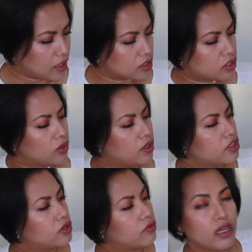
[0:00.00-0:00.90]
So
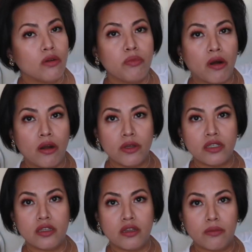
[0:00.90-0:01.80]
there's three
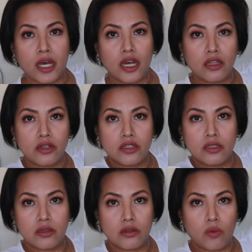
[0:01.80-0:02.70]
compartments in the bag.
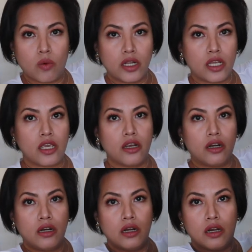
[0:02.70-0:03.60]
There's one
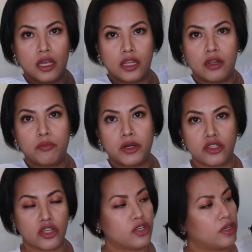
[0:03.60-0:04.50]
here, and then
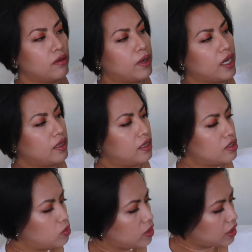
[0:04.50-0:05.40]
partitioned by
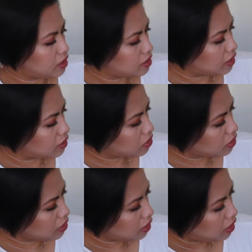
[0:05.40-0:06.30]
this one in the
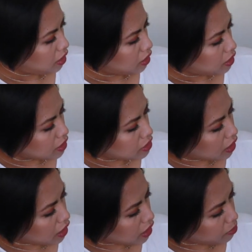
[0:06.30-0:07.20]
center that's
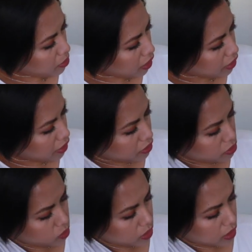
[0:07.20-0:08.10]
got a pocket
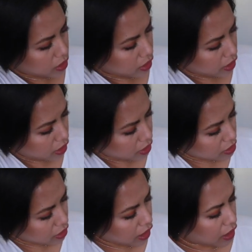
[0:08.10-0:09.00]
as well, and
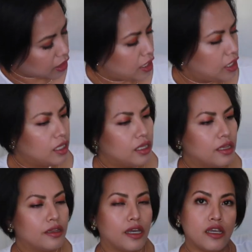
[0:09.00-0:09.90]
it's got
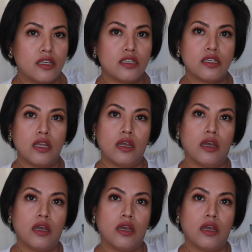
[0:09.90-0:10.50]
nice